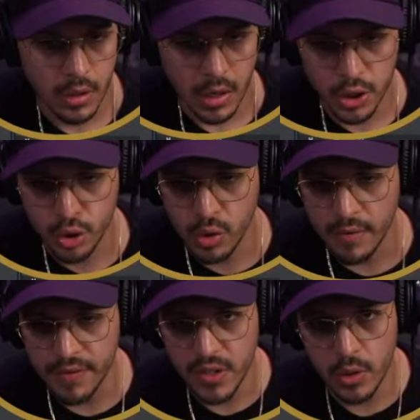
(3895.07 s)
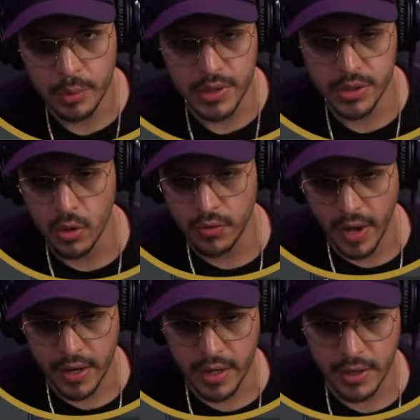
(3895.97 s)
A drum fill would be so
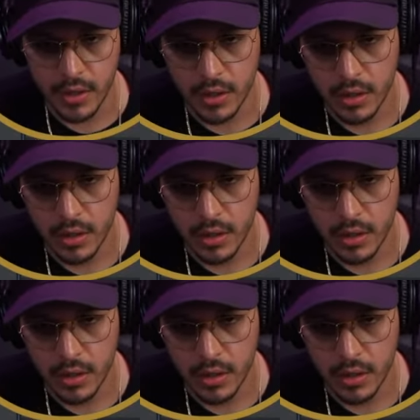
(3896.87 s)
fire here.